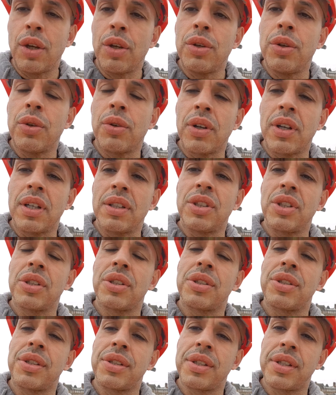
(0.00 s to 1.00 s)
you're gonna just
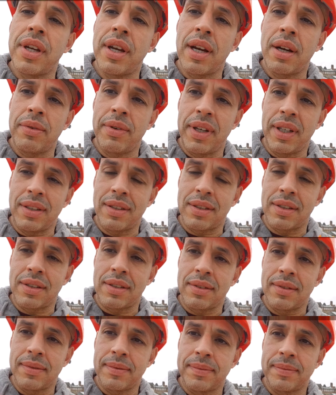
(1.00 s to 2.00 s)
share it
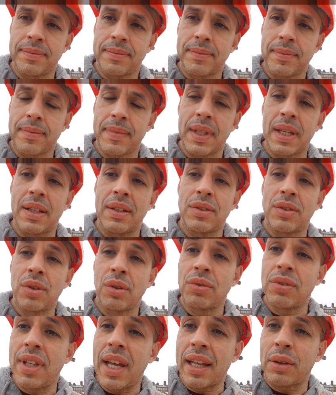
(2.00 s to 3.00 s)

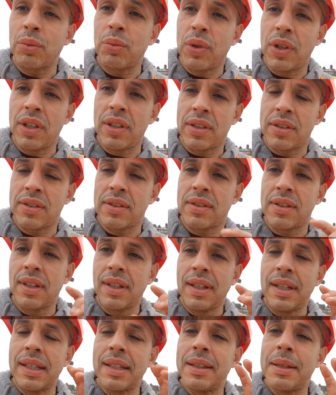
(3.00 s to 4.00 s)
so that was
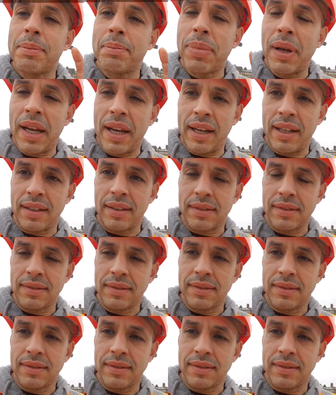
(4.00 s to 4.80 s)
the plan